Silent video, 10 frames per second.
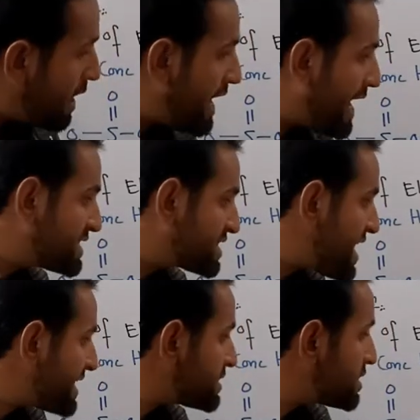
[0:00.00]

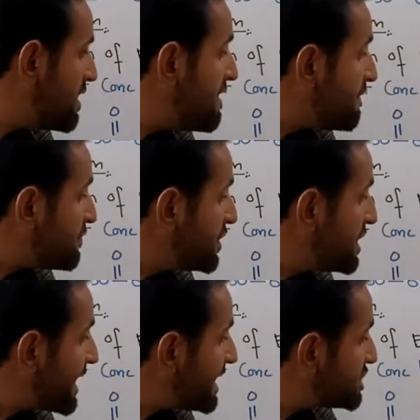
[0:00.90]
attracts the
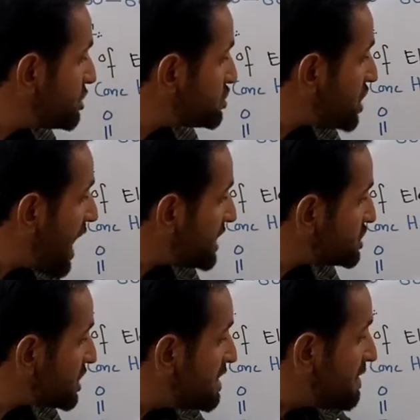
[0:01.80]
negative
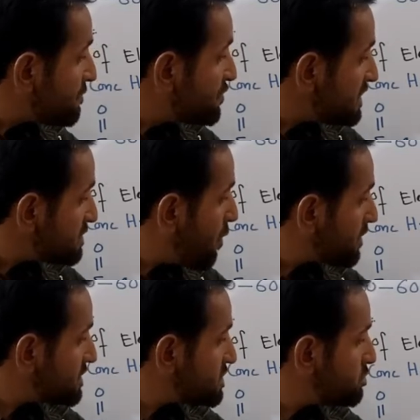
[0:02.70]
charge, this
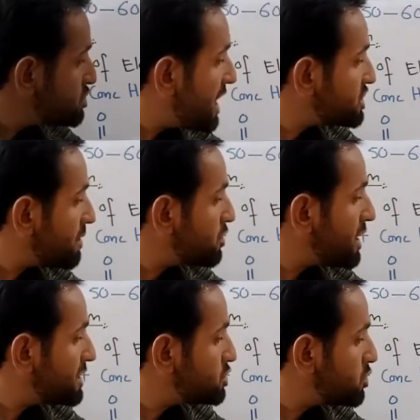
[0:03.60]
positive charge of
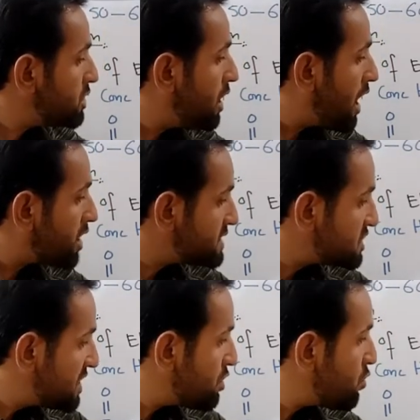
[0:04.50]
the
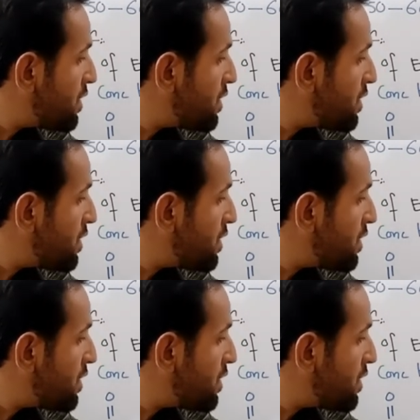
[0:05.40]
oxygen will